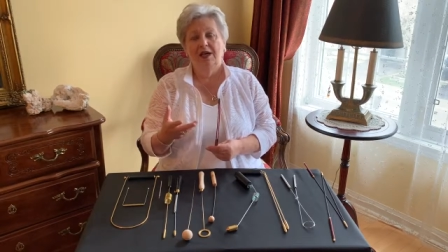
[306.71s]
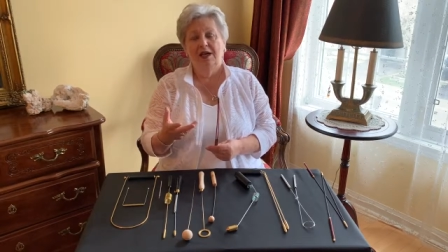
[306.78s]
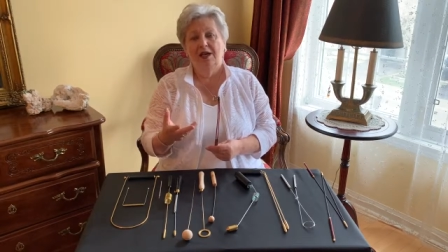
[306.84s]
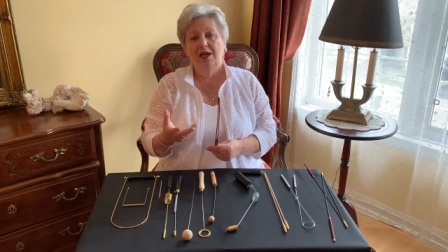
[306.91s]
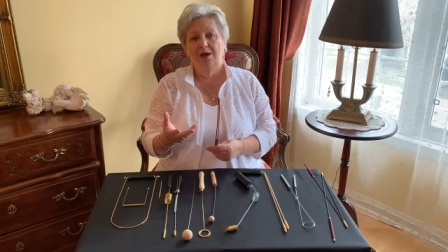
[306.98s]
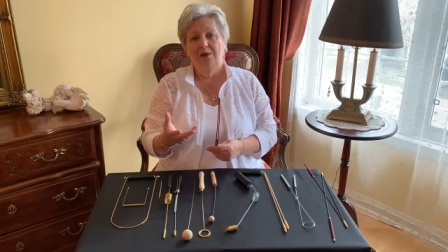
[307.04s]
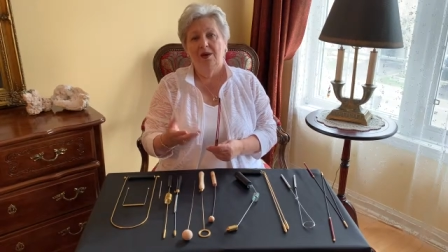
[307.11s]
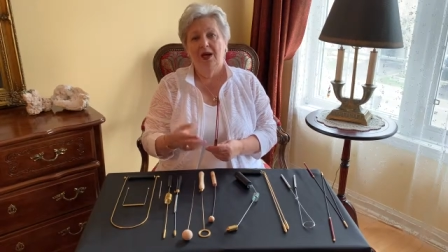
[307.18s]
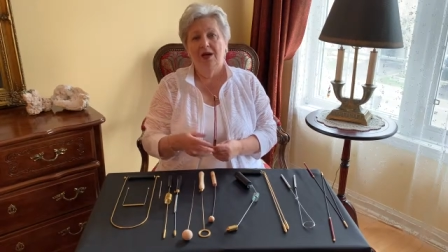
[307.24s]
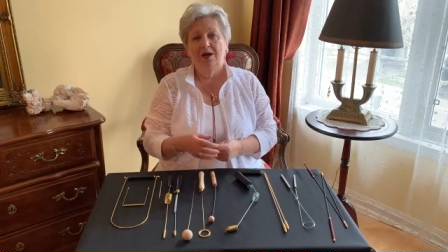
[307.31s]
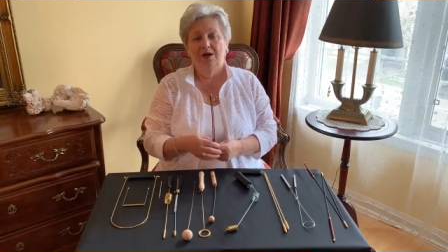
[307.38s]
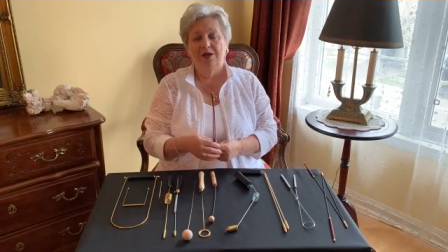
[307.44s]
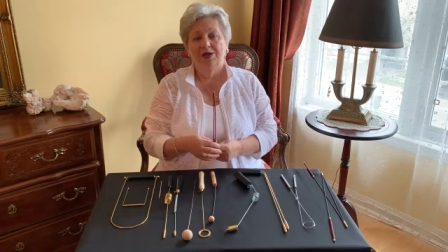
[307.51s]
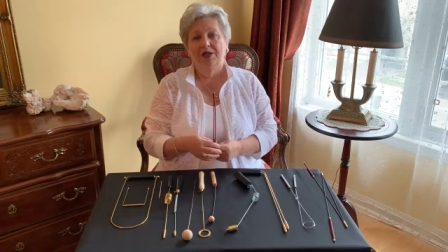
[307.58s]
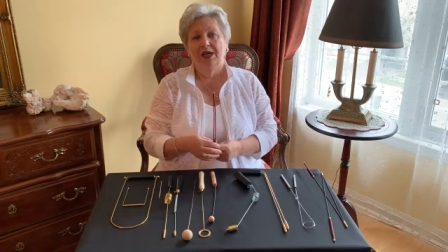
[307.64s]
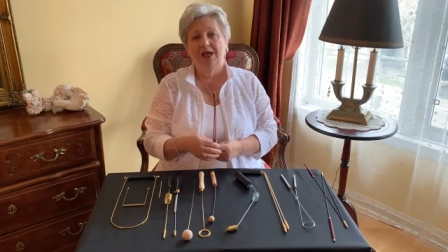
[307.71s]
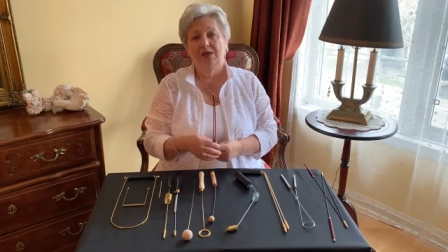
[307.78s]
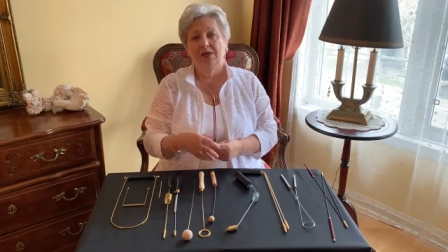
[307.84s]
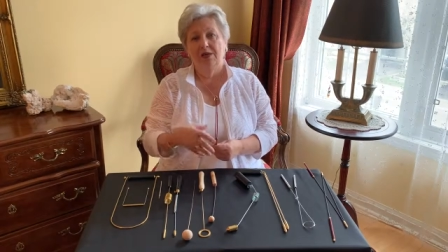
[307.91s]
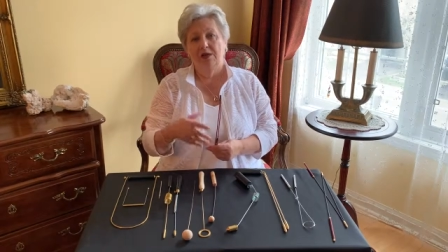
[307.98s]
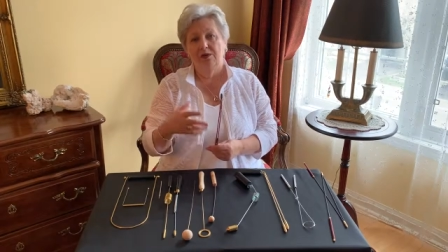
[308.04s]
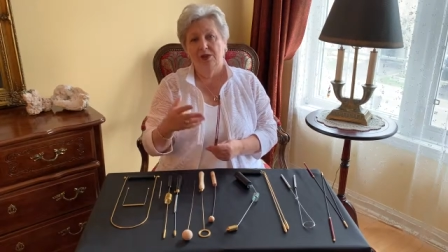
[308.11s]
In my old
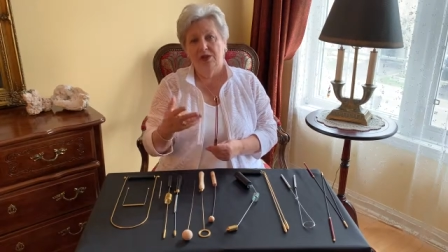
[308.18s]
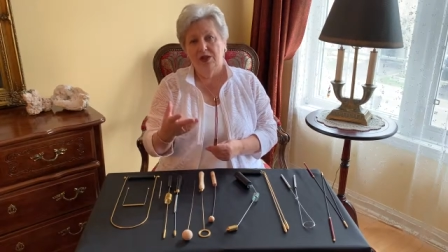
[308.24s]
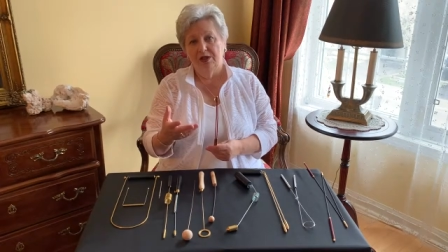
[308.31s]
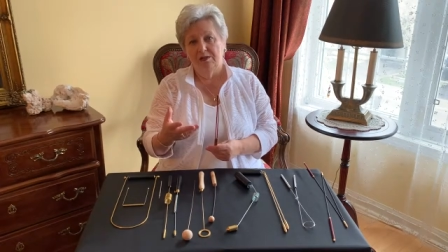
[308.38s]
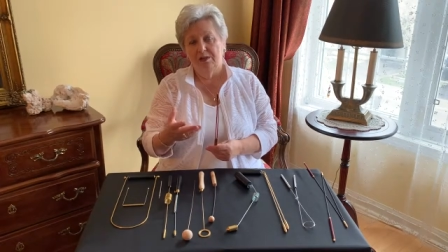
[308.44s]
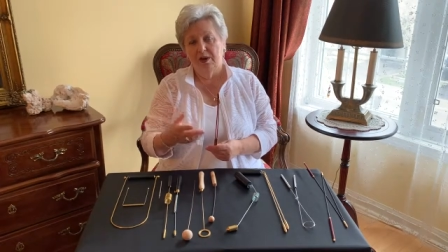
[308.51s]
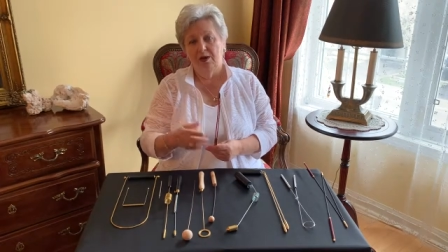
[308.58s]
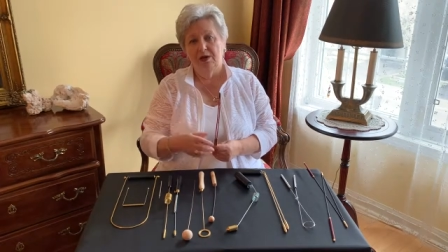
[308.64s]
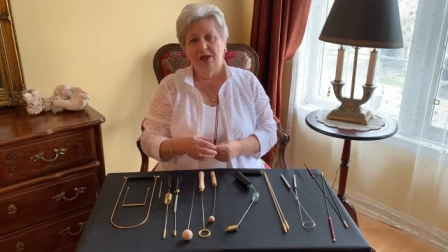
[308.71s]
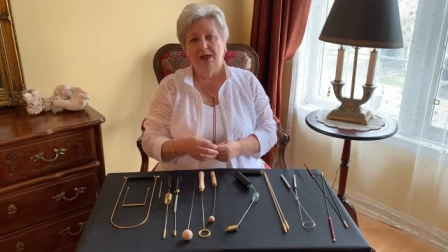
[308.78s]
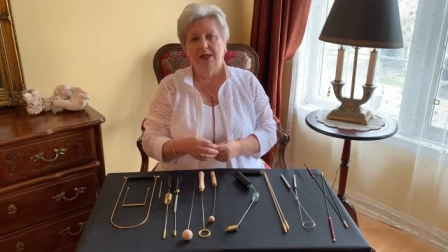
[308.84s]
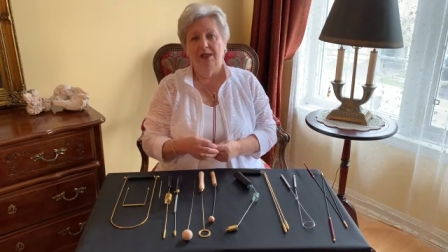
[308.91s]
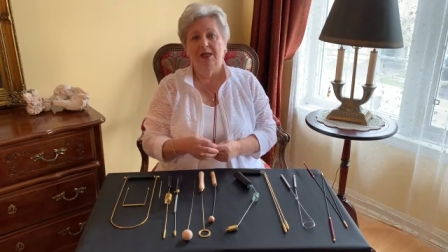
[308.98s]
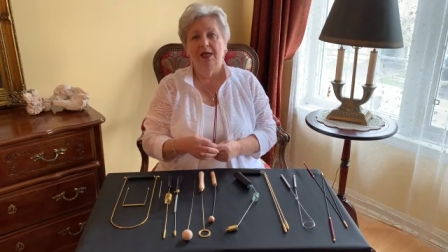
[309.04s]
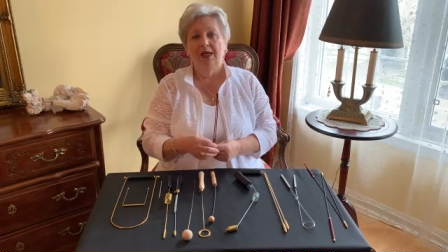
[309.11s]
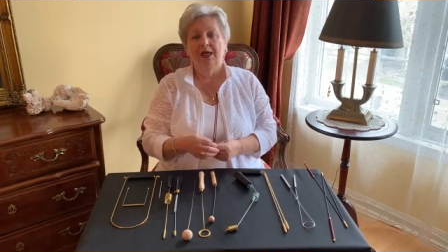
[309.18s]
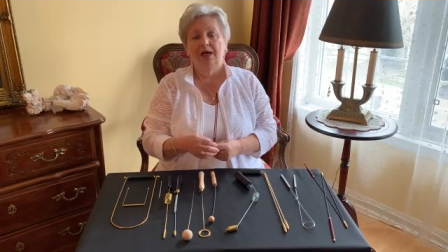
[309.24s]
country, which is Poland,